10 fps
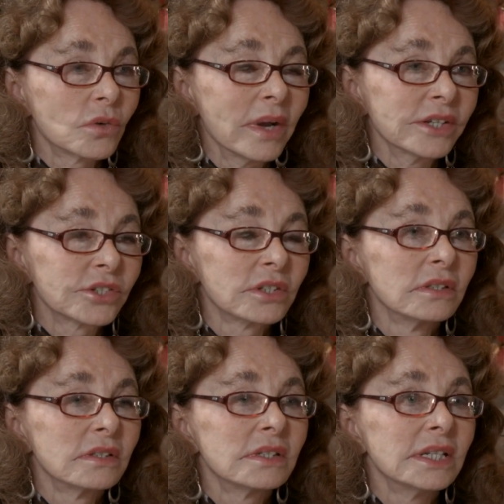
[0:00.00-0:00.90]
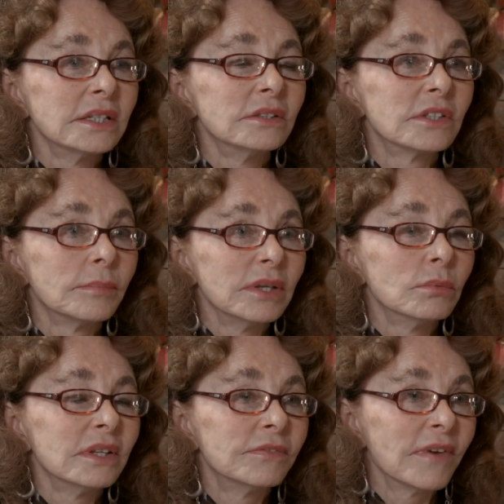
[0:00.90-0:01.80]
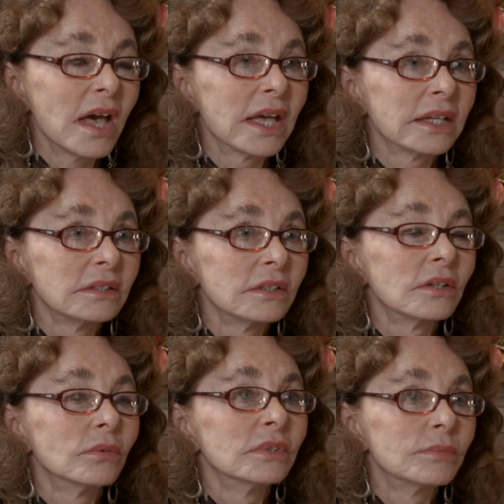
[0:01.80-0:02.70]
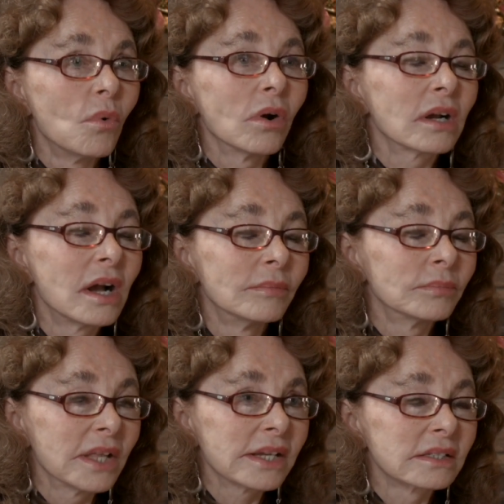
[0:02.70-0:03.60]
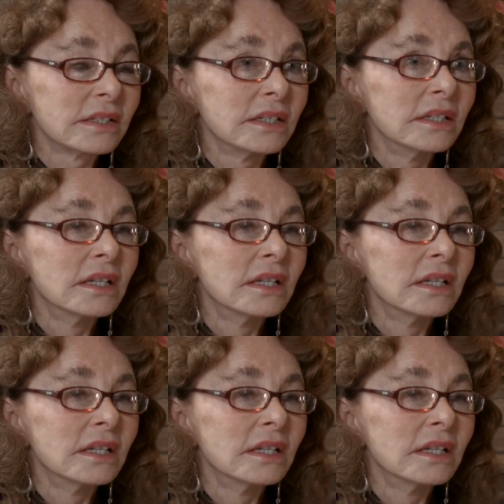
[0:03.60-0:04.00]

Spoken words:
questions need to be refined with more complexity.